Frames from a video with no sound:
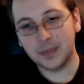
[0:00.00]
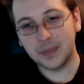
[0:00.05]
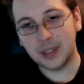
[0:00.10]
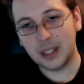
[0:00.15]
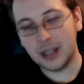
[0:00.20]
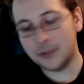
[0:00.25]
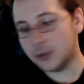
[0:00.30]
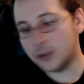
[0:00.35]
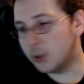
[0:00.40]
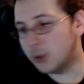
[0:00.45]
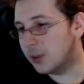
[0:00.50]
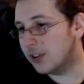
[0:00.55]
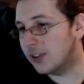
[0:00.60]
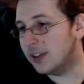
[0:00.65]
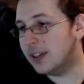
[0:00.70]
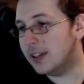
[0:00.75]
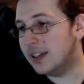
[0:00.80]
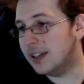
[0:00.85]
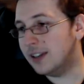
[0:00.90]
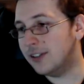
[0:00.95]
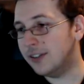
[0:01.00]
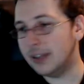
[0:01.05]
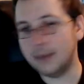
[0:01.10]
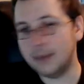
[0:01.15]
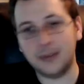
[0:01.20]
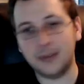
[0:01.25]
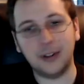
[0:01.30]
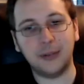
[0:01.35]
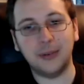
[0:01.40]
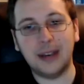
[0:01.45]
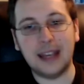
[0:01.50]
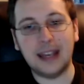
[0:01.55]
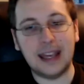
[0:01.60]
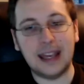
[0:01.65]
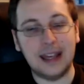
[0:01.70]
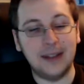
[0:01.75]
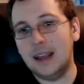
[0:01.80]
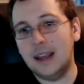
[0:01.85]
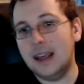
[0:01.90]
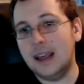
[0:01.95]
Of course, he slipped his way
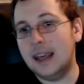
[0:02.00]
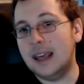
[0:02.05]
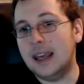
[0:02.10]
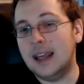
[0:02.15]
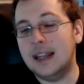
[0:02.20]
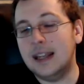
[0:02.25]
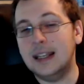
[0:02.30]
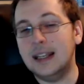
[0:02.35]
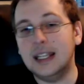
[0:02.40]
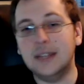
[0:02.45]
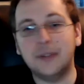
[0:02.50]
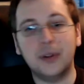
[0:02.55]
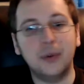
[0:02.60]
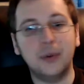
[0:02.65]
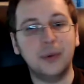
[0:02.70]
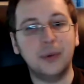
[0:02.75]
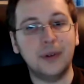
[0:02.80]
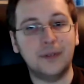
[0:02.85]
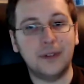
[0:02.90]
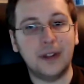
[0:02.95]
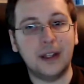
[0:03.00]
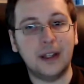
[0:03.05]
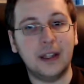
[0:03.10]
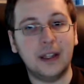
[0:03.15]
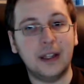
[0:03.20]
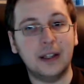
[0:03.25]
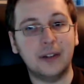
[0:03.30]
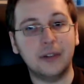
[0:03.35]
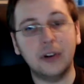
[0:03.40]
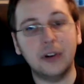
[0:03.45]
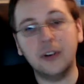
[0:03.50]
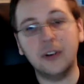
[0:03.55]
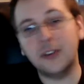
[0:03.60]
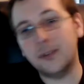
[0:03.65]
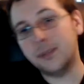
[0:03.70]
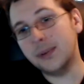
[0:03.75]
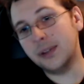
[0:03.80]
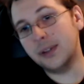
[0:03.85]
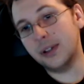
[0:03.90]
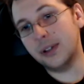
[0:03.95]
out, and even with
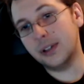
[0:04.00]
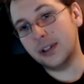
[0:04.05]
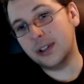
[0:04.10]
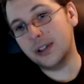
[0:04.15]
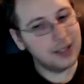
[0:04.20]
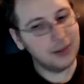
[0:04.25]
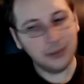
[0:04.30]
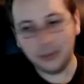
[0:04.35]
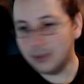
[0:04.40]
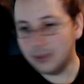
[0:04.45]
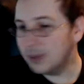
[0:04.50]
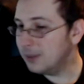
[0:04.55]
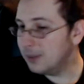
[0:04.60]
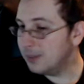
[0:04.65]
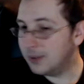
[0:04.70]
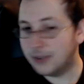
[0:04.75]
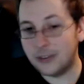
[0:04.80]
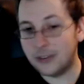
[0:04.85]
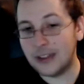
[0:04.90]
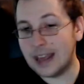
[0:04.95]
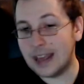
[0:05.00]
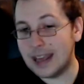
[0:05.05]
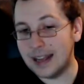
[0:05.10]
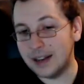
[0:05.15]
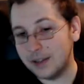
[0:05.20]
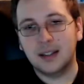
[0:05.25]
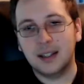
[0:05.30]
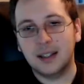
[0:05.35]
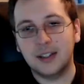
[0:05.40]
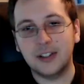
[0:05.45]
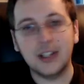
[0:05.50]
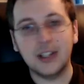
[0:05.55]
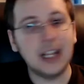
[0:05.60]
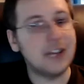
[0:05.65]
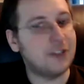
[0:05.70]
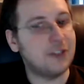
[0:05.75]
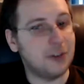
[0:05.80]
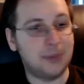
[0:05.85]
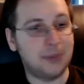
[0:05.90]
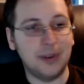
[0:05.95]
Grossberg, what was that? Should
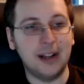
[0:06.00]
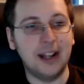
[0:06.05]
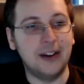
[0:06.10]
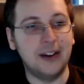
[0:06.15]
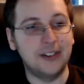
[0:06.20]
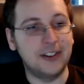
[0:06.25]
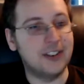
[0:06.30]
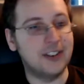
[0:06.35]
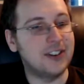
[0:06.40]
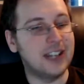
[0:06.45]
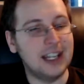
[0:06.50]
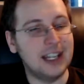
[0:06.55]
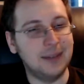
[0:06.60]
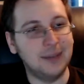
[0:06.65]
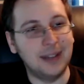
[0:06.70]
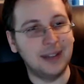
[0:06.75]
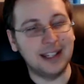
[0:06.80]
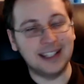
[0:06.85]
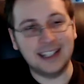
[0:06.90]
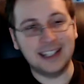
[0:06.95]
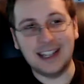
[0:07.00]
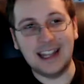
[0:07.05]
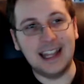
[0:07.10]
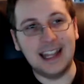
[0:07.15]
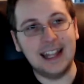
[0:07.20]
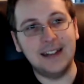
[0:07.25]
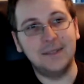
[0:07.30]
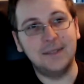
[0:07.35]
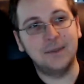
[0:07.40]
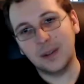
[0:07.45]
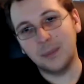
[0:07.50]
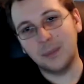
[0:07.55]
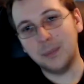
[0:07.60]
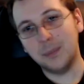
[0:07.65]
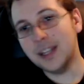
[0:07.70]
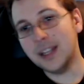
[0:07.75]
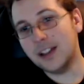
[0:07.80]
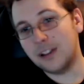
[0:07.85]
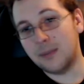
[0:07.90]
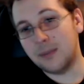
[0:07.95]
never pronounce his name like that.
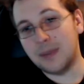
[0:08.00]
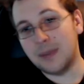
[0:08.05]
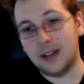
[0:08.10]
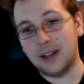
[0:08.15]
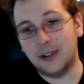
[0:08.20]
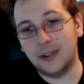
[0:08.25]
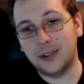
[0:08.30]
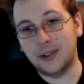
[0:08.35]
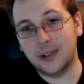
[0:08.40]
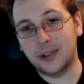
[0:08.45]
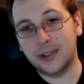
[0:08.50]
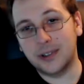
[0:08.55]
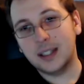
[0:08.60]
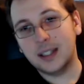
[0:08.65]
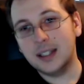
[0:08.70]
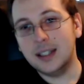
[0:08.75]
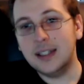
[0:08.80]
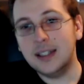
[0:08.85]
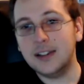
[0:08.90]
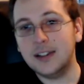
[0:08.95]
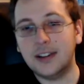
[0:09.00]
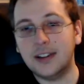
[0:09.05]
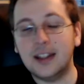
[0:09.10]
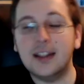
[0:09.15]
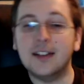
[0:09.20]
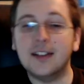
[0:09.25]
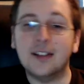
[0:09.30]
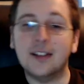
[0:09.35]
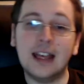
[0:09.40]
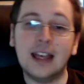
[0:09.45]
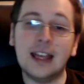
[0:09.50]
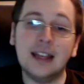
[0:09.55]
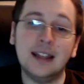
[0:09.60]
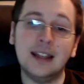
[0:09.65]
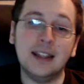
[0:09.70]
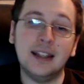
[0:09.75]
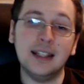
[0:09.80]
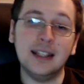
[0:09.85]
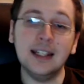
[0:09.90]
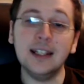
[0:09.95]
Mia's mentor, he says that
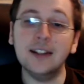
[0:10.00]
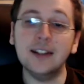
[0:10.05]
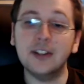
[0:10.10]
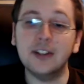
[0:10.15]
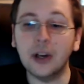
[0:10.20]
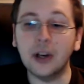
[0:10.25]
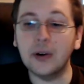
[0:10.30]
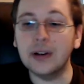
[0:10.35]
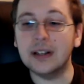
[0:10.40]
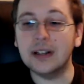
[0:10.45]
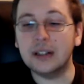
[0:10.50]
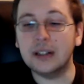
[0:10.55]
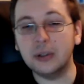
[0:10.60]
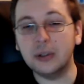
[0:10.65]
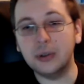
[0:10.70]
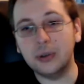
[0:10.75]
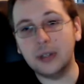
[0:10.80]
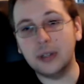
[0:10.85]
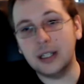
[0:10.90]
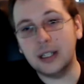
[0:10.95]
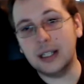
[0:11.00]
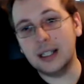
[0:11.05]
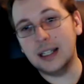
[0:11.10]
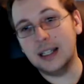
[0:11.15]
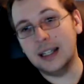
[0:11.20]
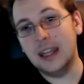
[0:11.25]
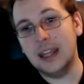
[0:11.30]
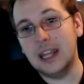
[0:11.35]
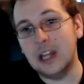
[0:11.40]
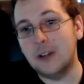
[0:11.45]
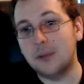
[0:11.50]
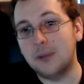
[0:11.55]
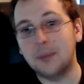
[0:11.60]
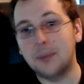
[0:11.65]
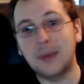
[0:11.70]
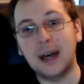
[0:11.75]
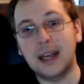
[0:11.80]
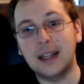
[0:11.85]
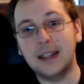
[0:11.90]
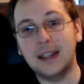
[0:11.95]
he's going to help
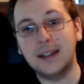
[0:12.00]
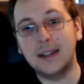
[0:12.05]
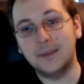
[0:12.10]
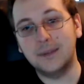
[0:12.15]
Maya,